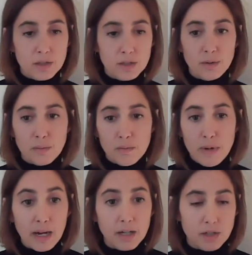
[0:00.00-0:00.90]
to
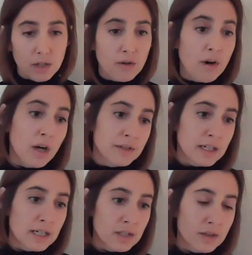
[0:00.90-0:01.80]
manage across
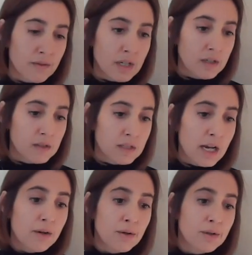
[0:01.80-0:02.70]
each of these
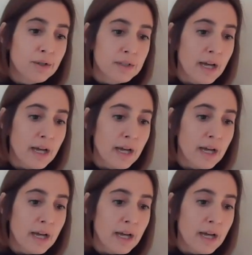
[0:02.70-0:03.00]
stakeholders.